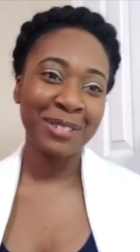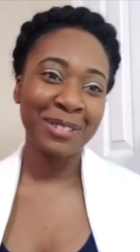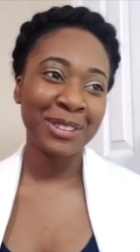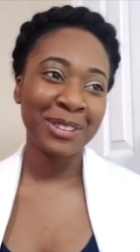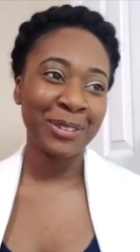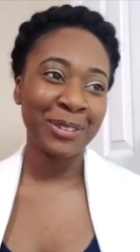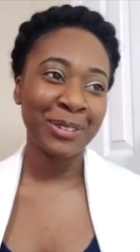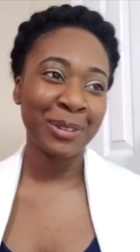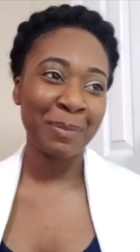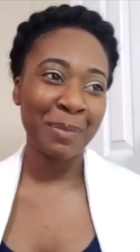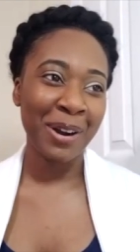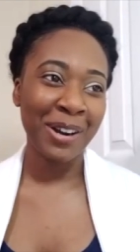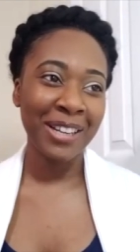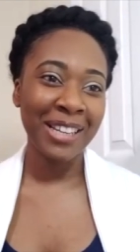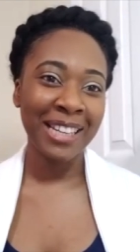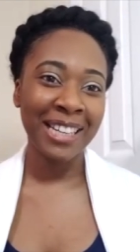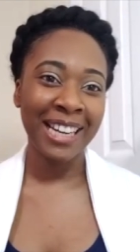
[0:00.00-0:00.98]
So the
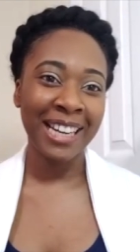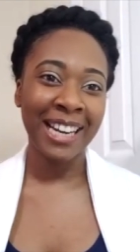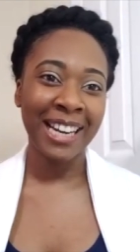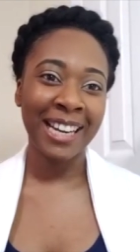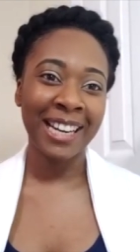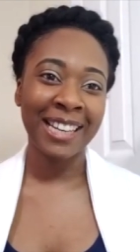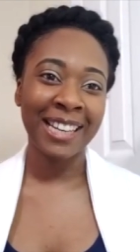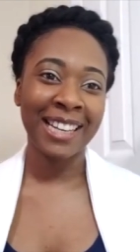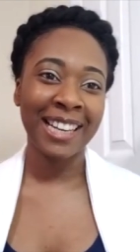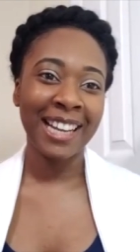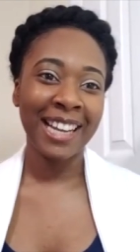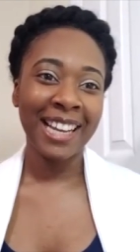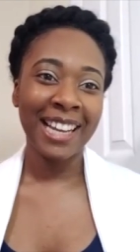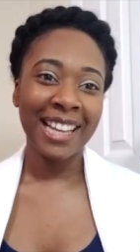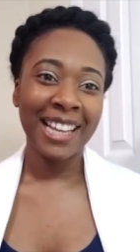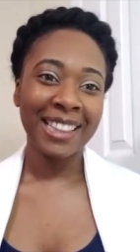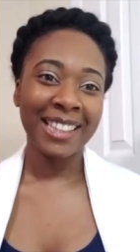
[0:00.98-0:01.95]
marketing,
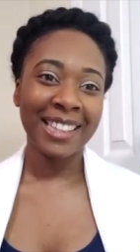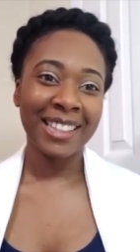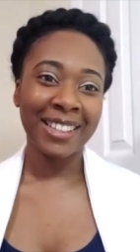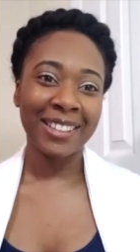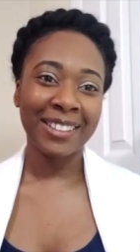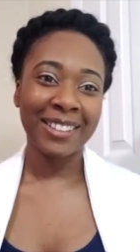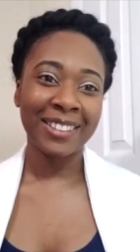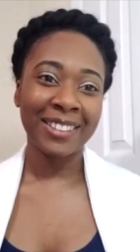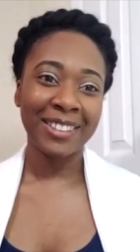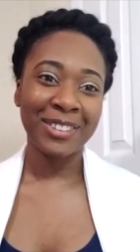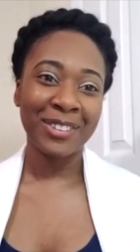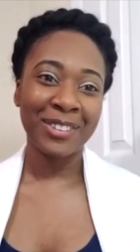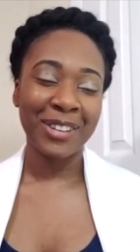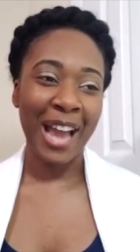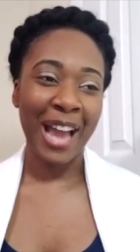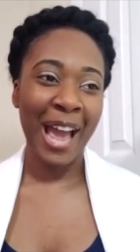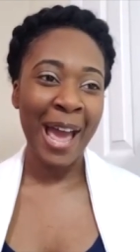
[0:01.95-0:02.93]
the you know
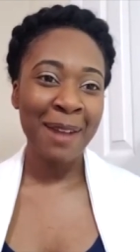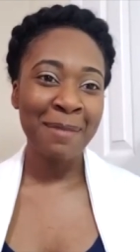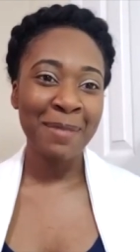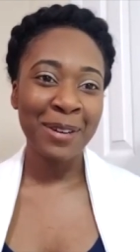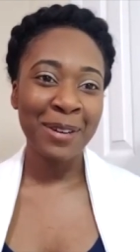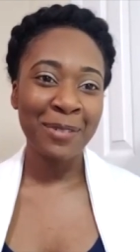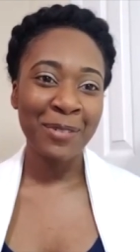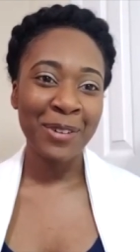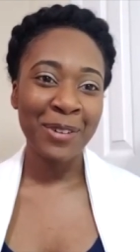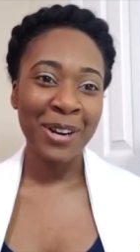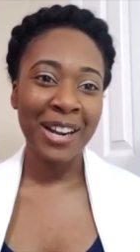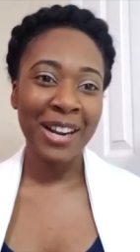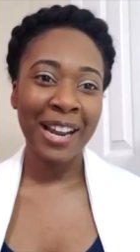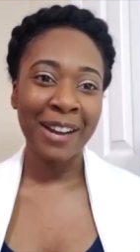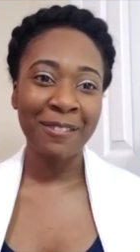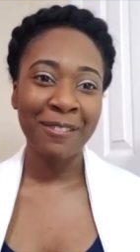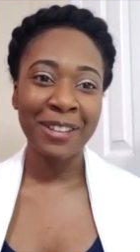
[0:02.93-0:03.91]
the admin work,
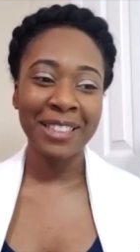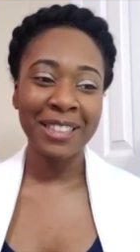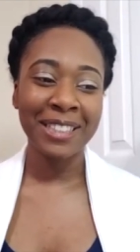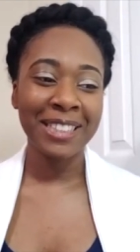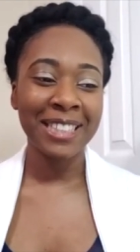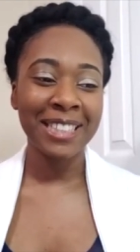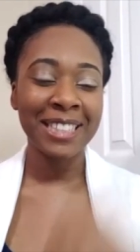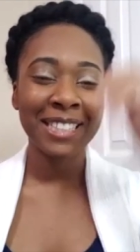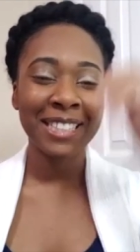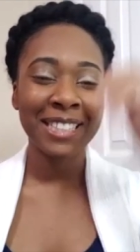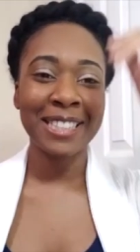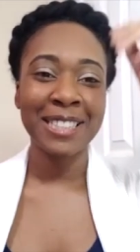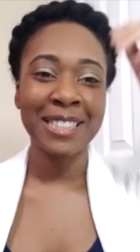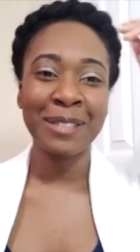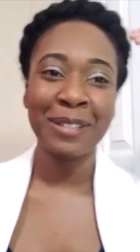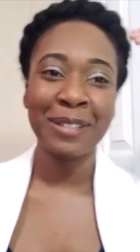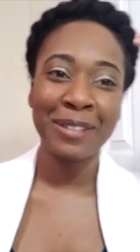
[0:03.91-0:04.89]
I really didn't
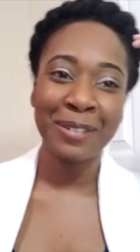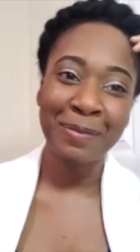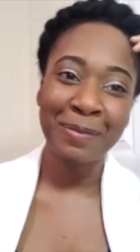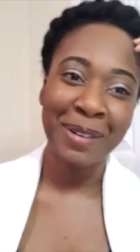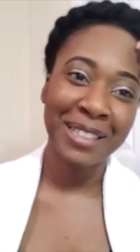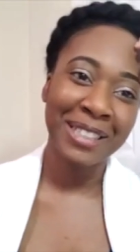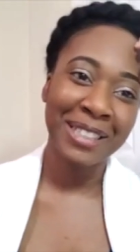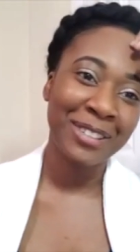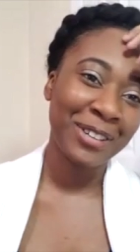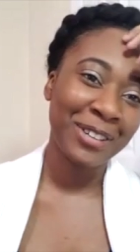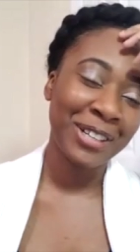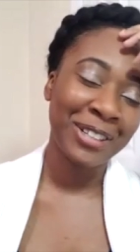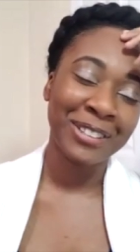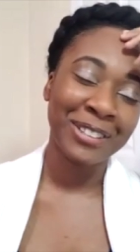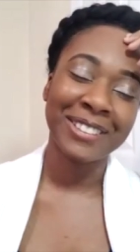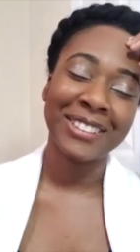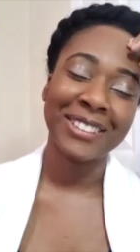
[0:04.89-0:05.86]
see my degree
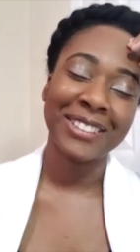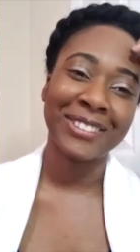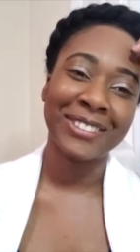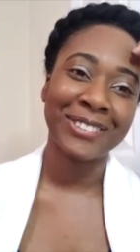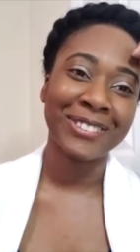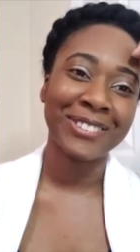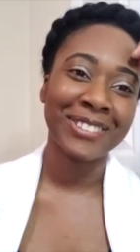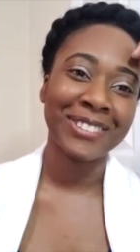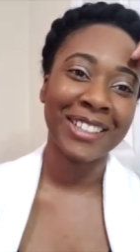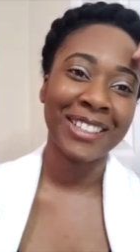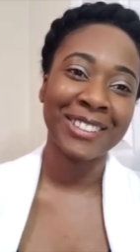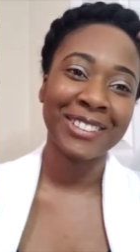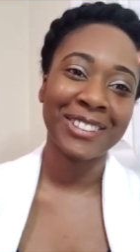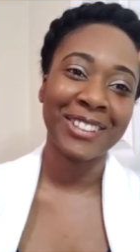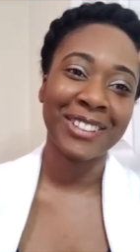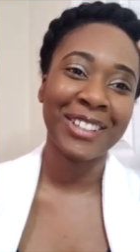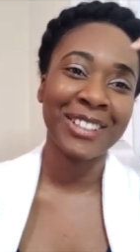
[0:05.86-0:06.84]
until I
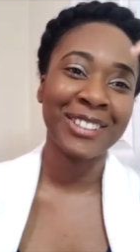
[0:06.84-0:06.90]
started